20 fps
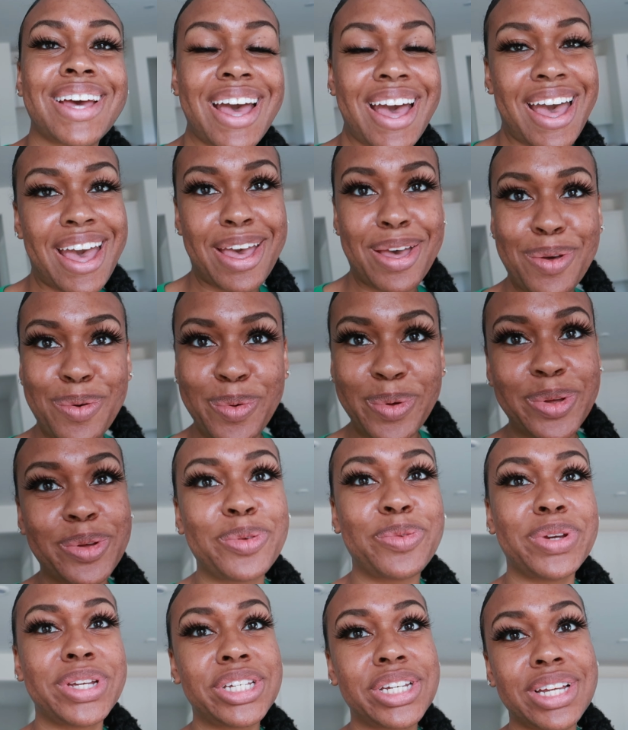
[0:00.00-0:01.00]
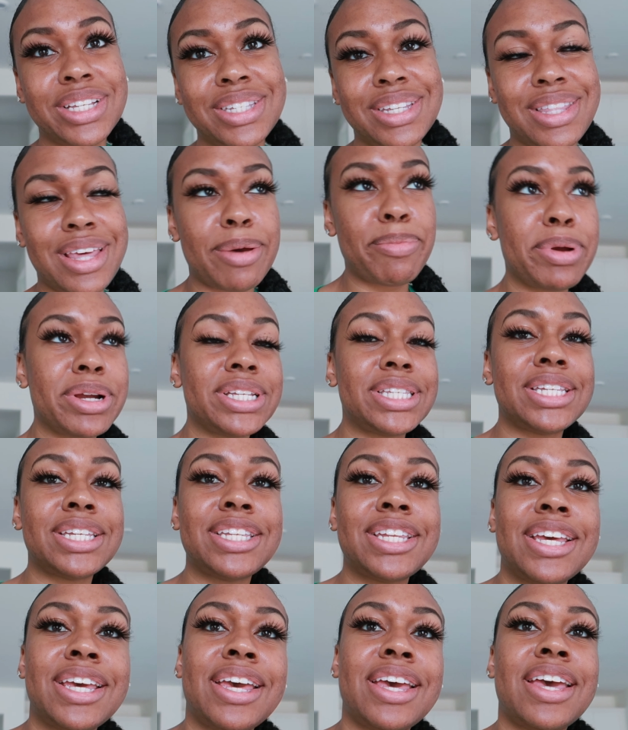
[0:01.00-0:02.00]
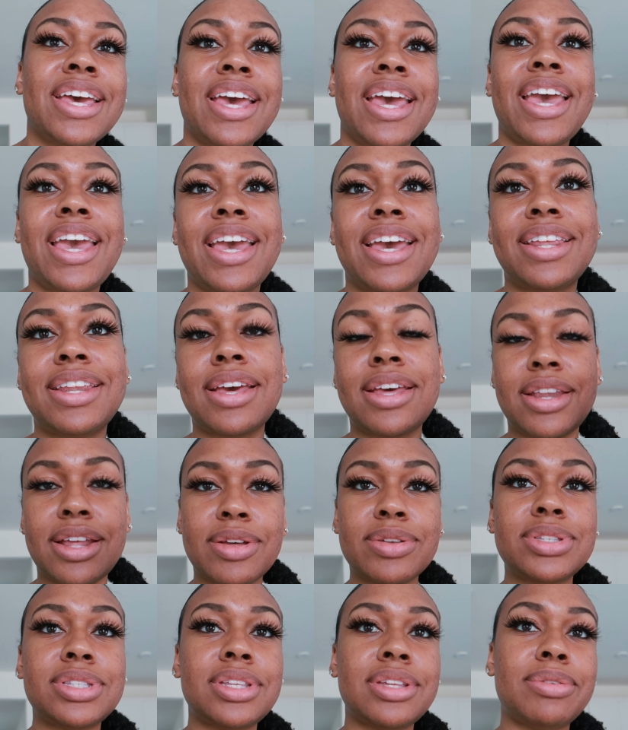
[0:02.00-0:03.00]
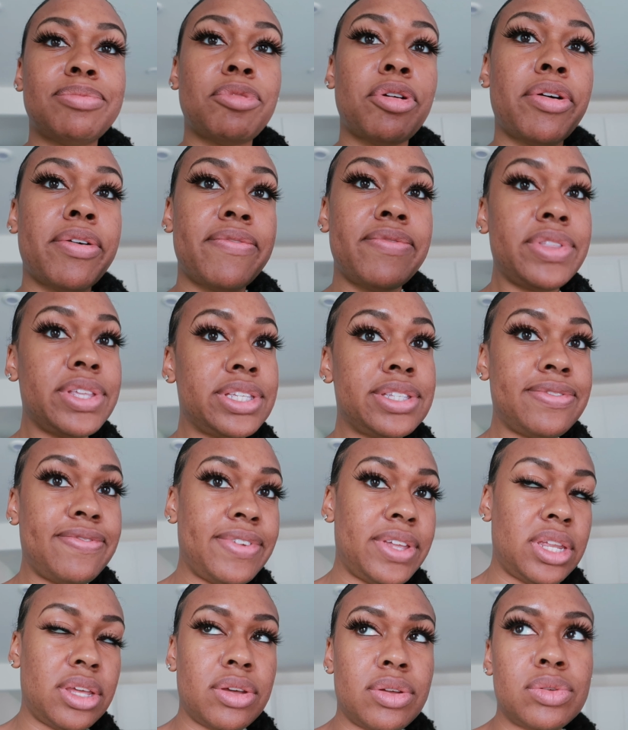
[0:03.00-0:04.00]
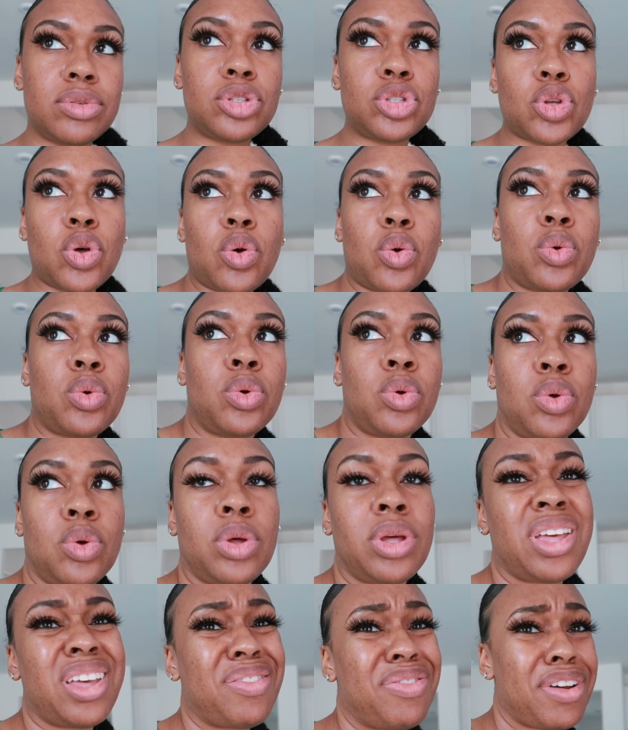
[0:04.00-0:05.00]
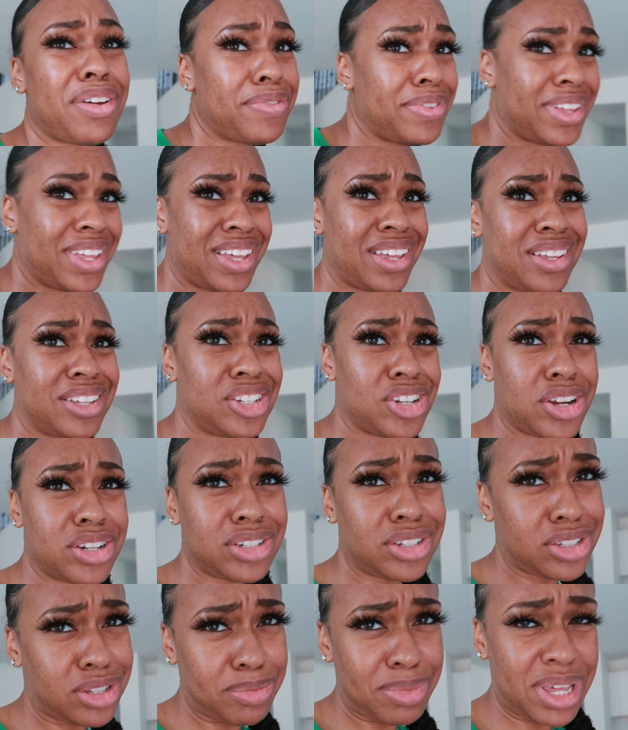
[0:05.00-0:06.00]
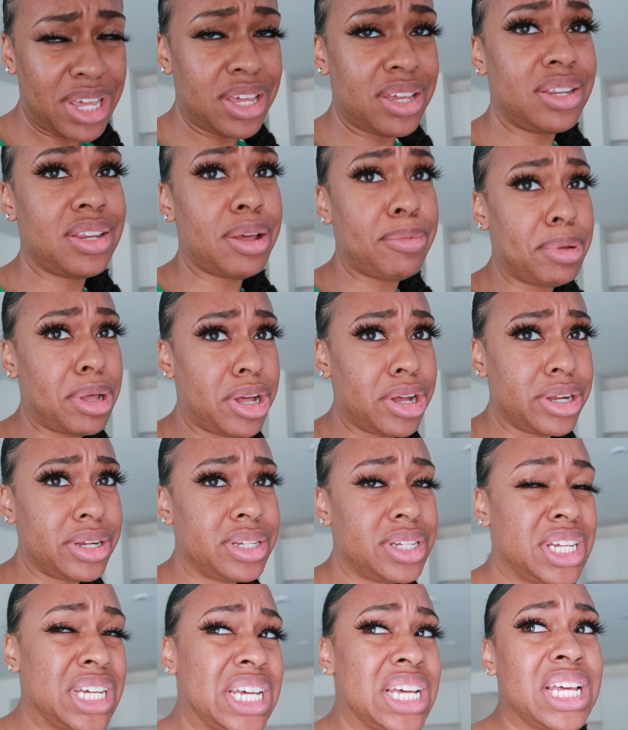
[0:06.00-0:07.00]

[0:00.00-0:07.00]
I will reach out to that person and announce them on this video. So if I forget, charge it to my head, not my heart.